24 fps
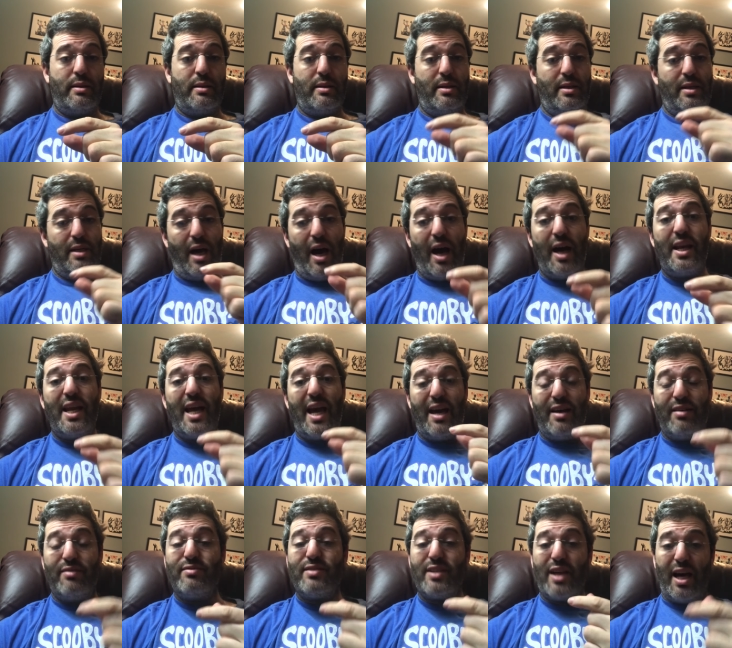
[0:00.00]
not
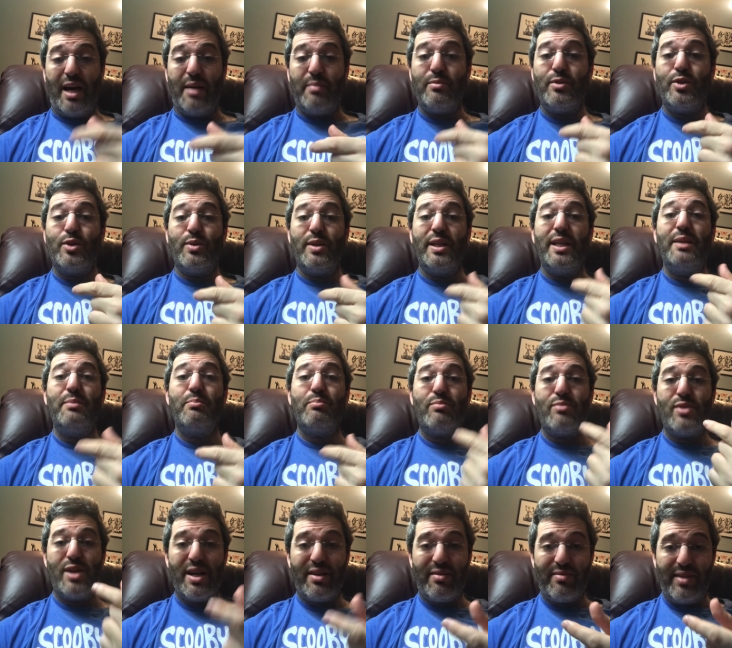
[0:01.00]
have time to eat
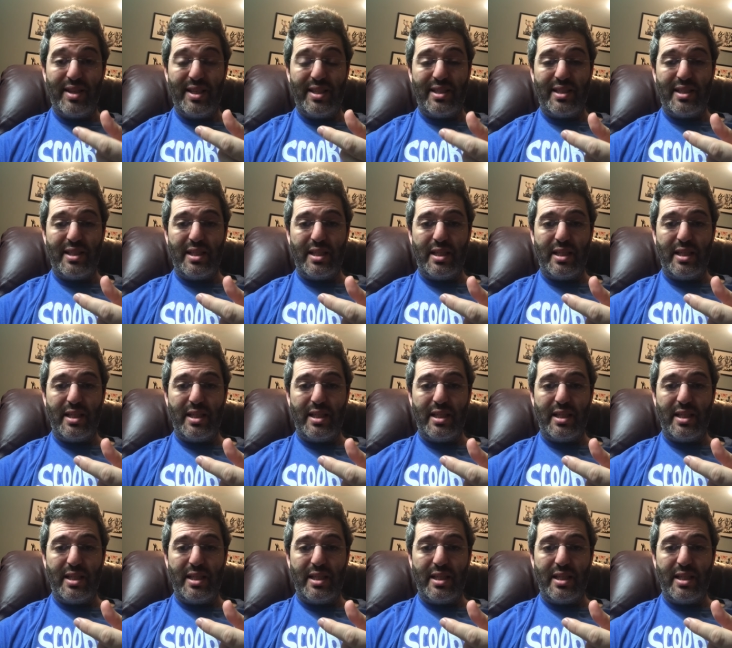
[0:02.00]
breakfast,